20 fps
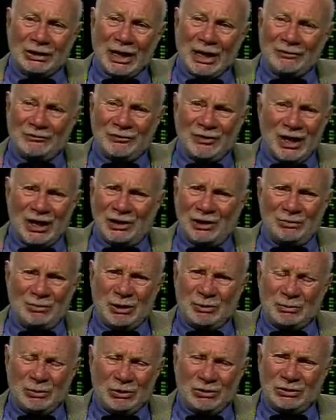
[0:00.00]
and finally
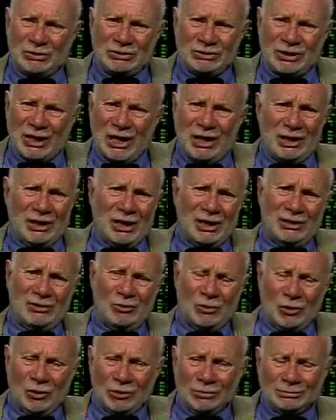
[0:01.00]
people couldn't take it
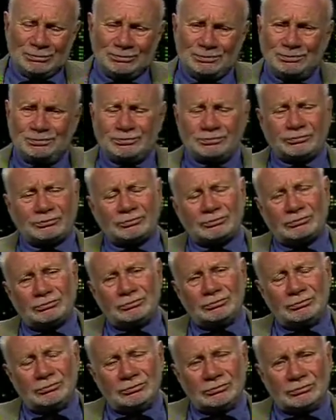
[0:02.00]
anymore.
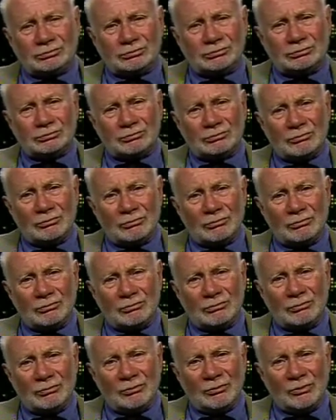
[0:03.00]
That's Lionel Tiger,
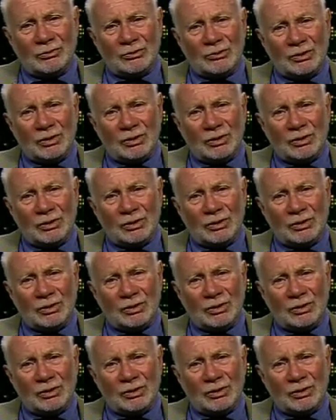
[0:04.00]
the author of